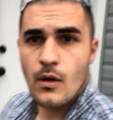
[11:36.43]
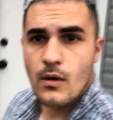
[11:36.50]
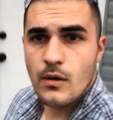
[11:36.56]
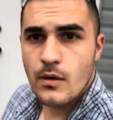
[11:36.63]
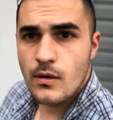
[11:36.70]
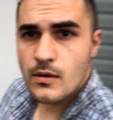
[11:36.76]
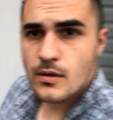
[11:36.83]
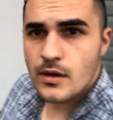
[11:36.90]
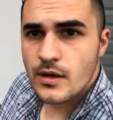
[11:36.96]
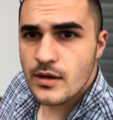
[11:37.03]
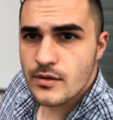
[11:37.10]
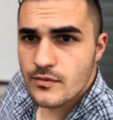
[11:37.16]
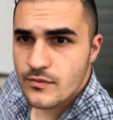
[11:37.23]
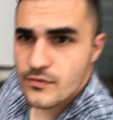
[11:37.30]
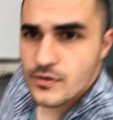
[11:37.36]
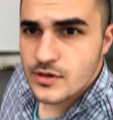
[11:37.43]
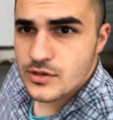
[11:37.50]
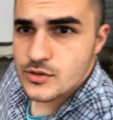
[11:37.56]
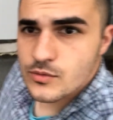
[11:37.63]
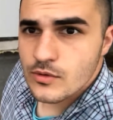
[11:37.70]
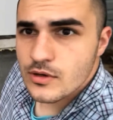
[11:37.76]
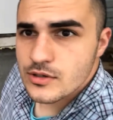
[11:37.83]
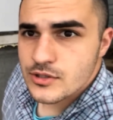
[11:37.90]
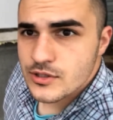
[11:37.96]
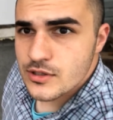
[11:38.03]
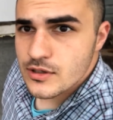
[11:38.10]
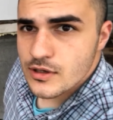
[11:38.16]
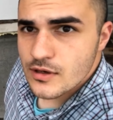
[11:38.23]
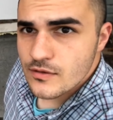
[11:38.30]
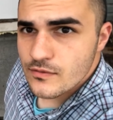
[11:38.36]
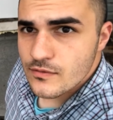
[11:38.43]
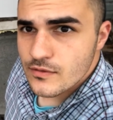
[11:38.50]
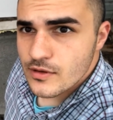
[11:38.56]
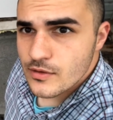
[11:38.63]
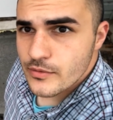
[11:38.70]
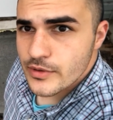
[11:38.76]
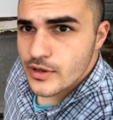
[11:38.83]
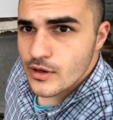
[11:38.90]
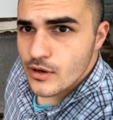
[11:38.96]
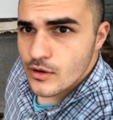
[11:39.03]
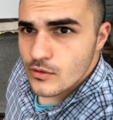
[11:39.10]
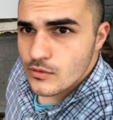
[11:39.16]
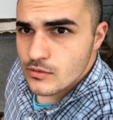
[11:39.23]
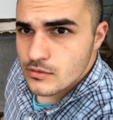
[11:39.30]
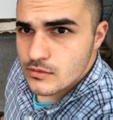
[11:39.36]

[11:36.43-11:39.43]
Alright, finished washing it off. There we go.